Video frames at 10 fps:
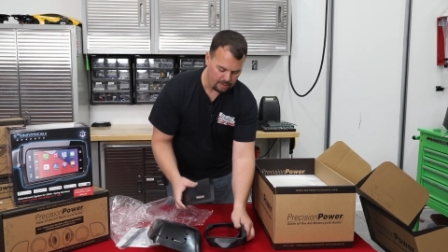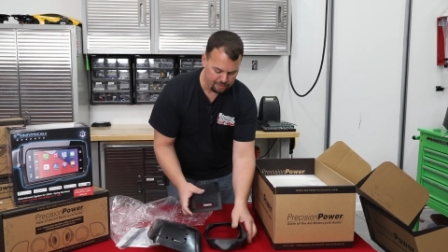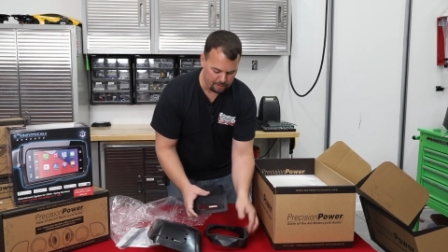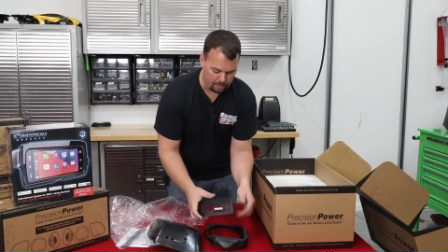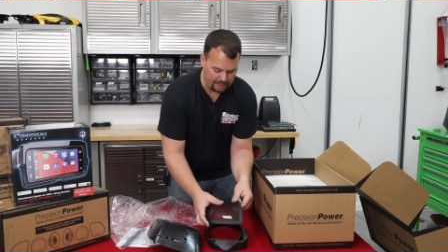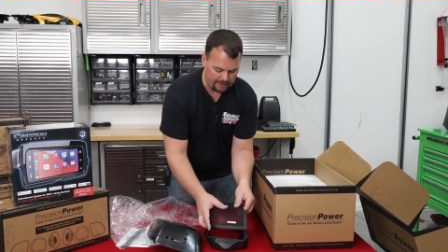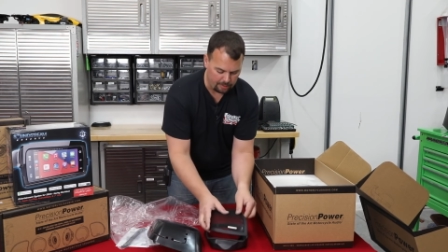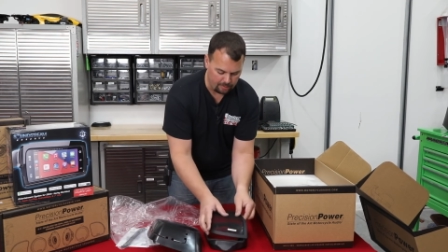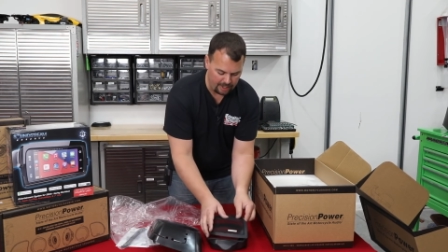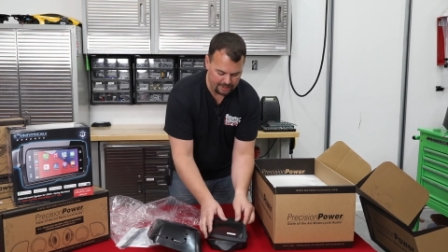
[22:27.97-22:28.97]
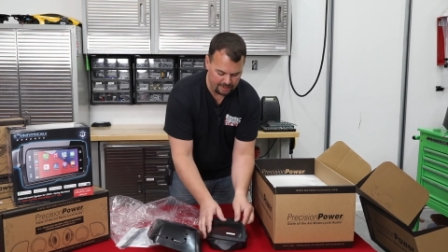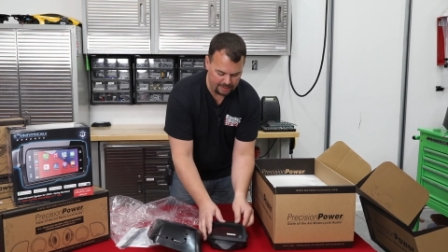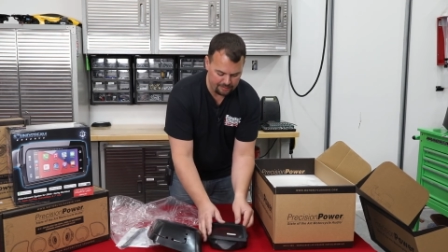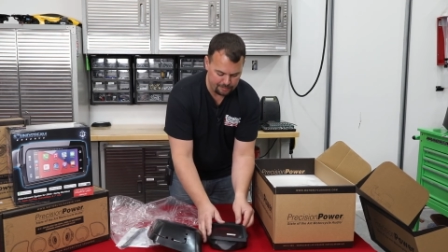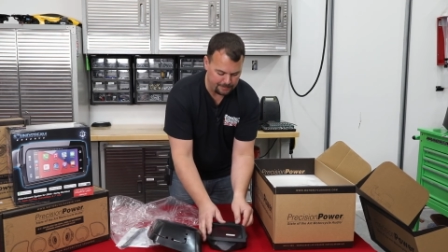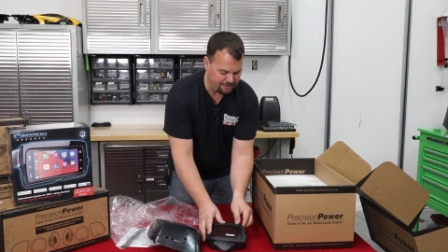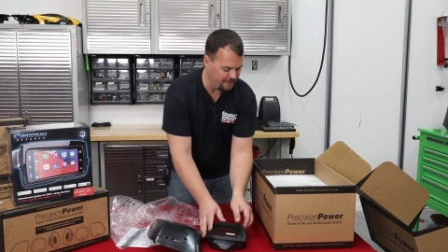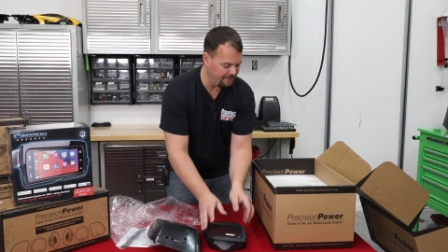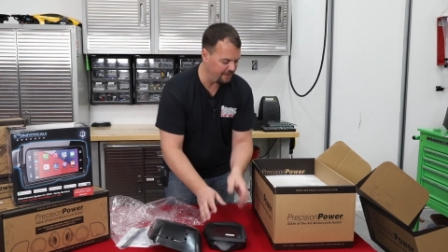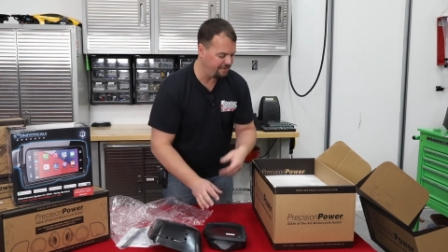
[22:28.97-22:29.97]
So we're going to have a right and left
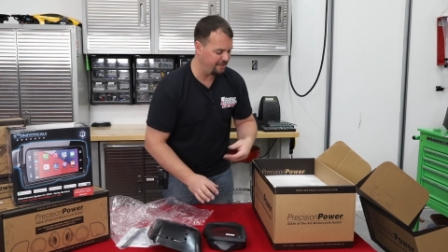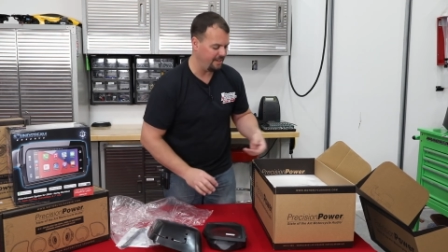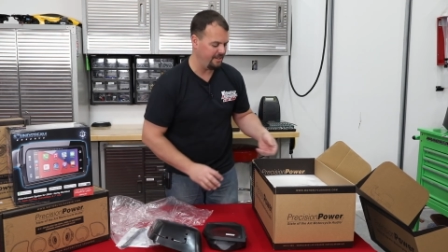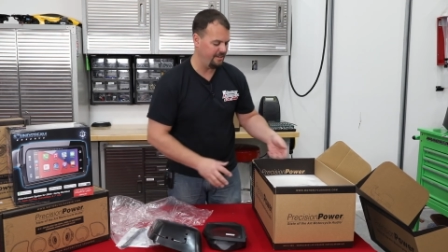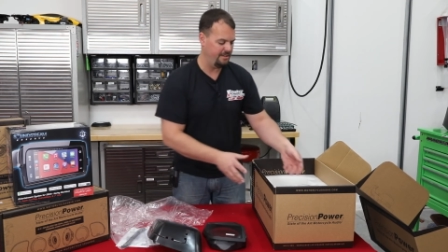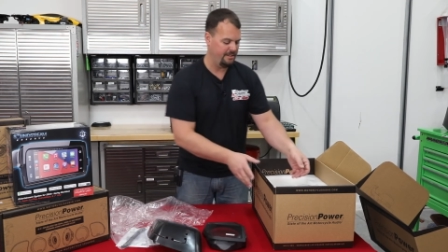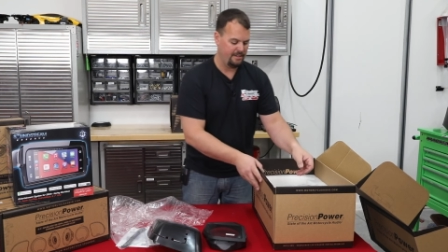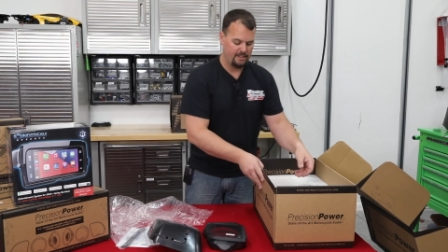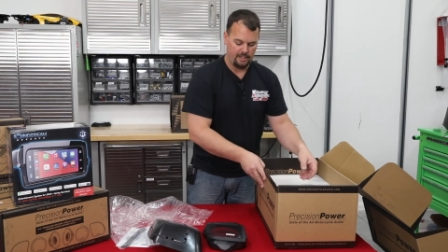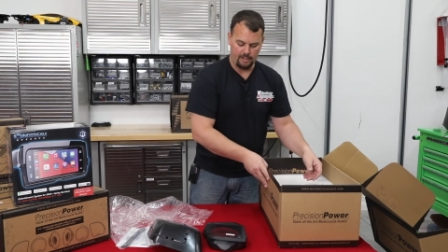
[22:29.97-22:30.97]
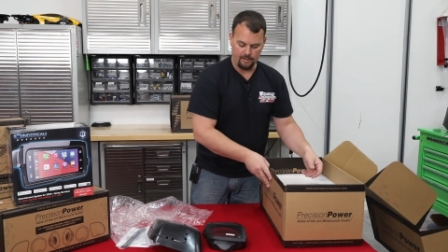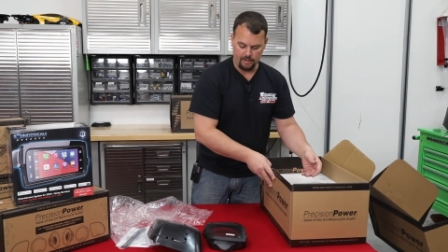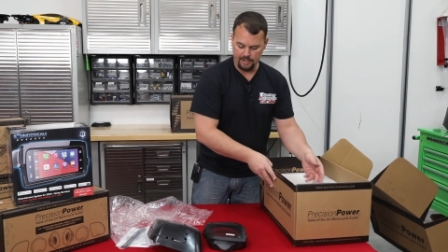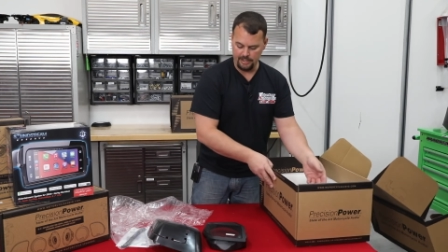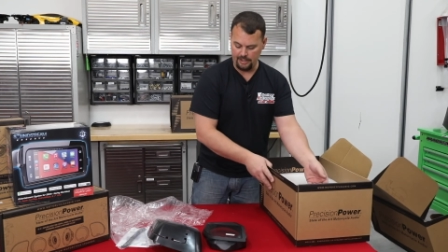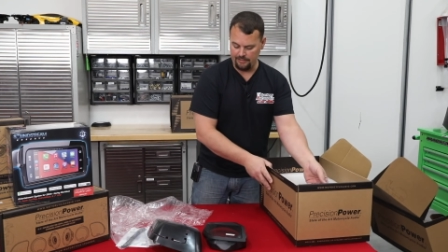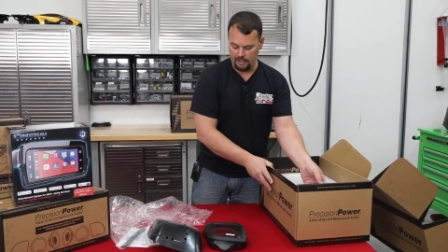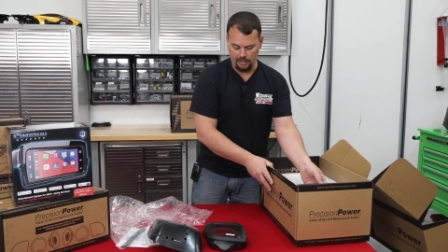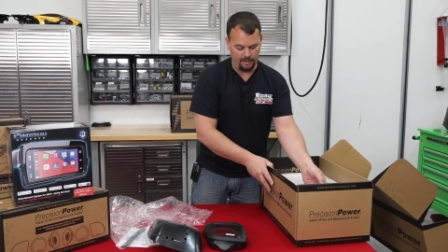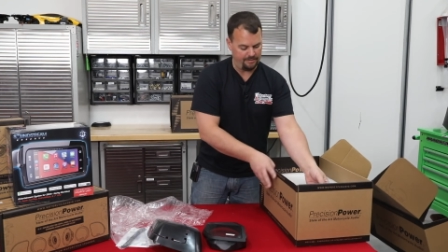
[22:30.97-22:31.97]
specific set. I'll go ahead and I've
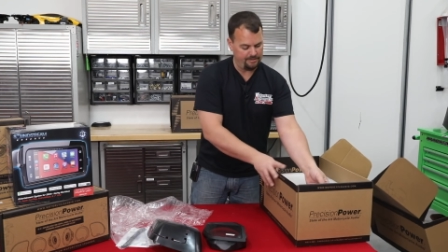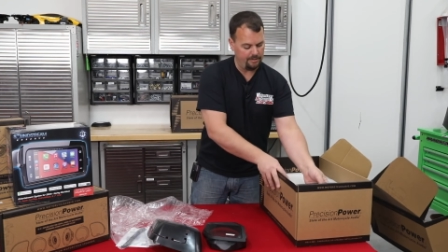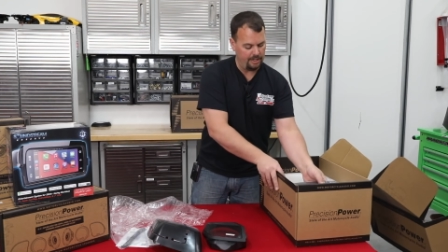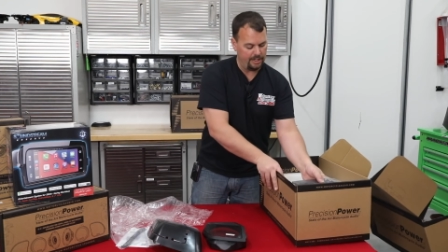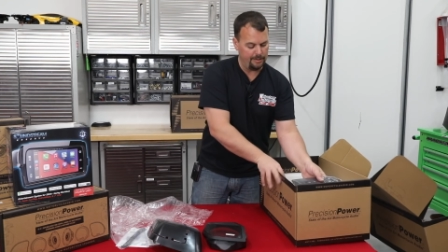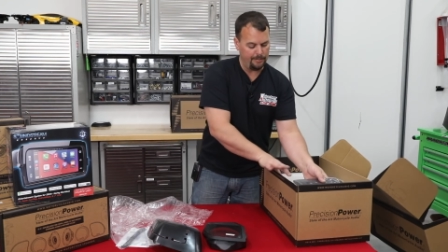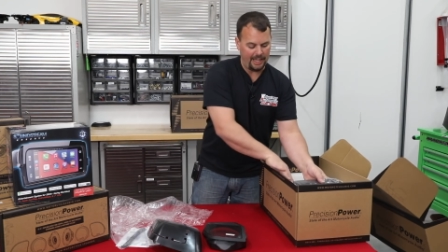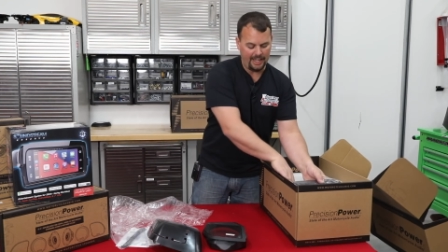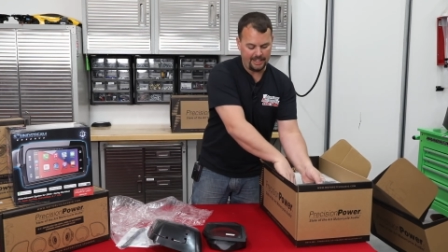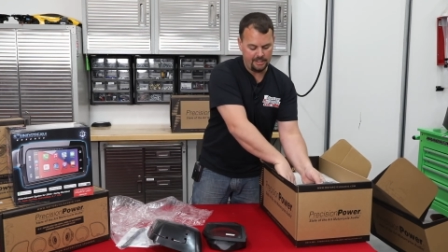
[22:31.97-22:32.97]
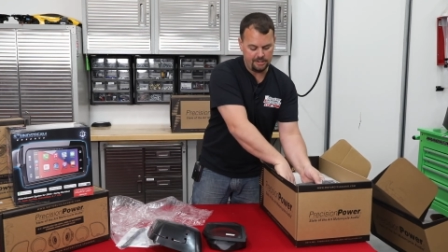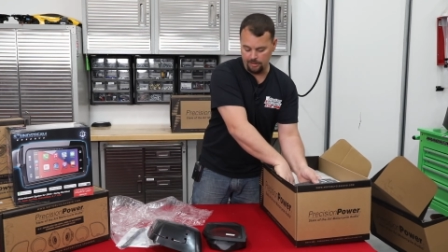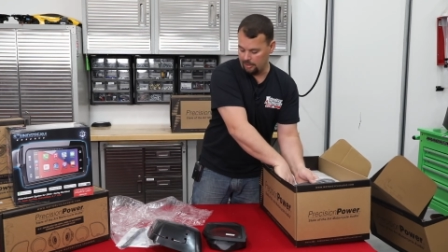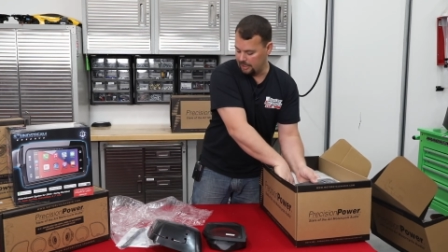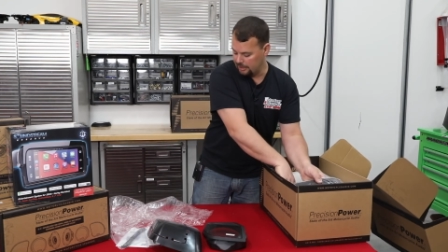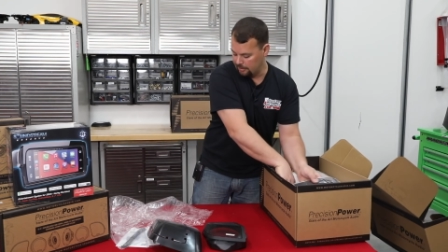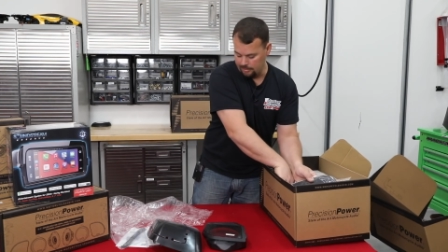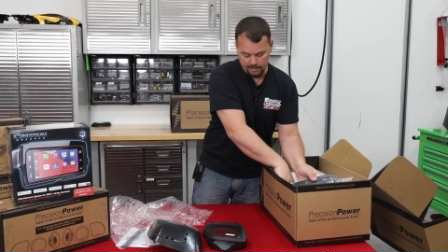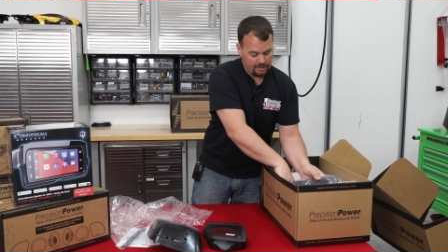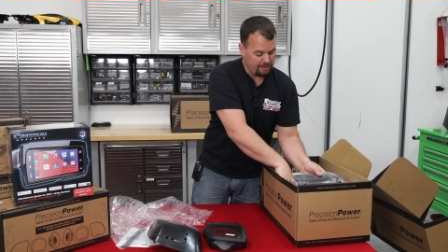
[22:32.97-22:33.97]
unpackaged or
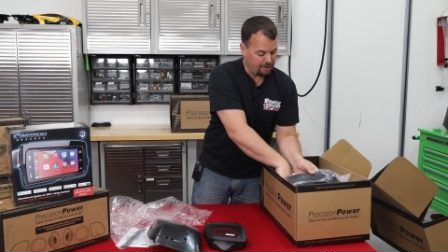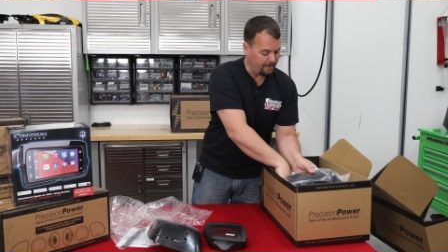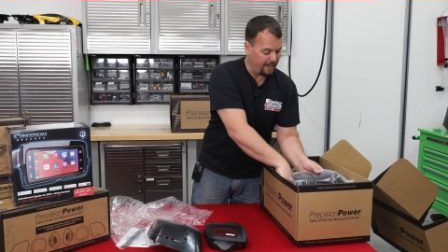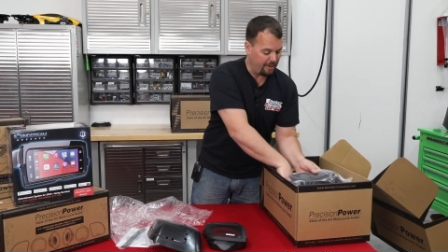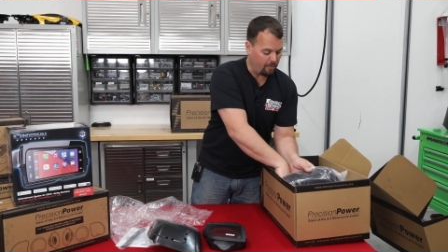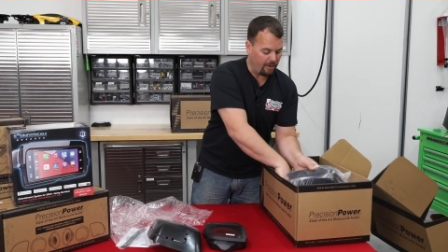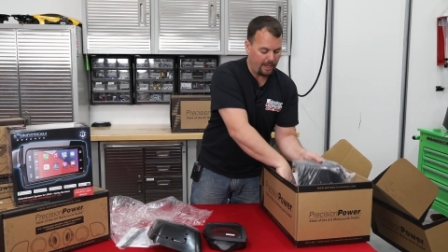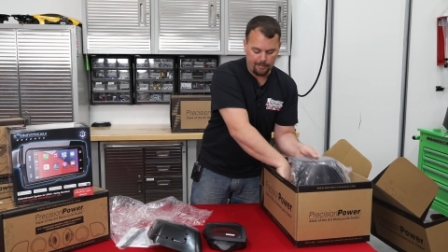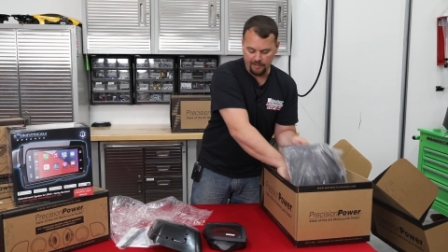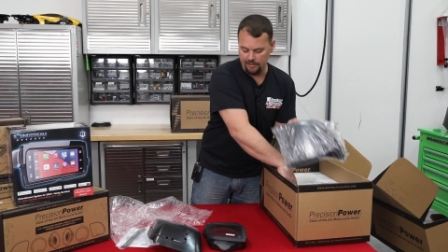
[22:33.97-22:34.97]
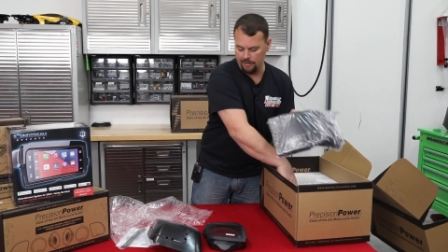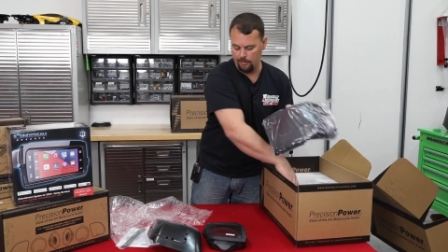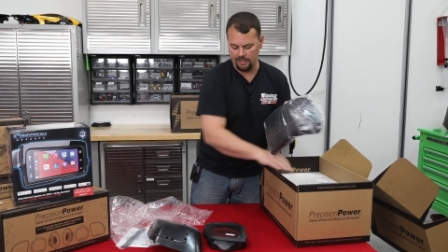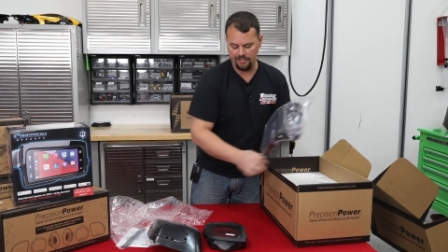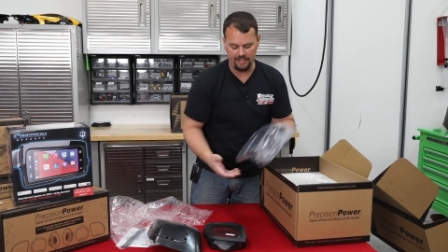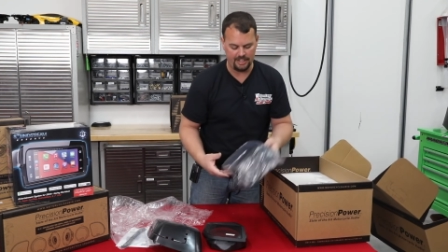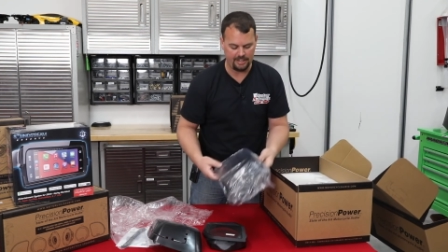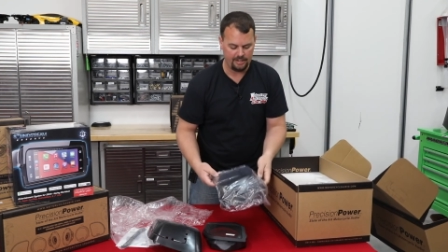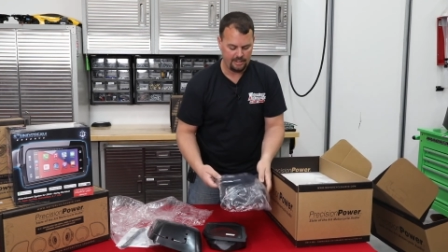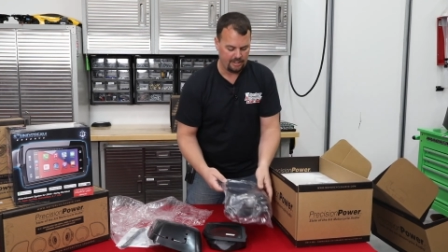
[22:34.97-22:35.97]
took them out of the wrapper for the one side.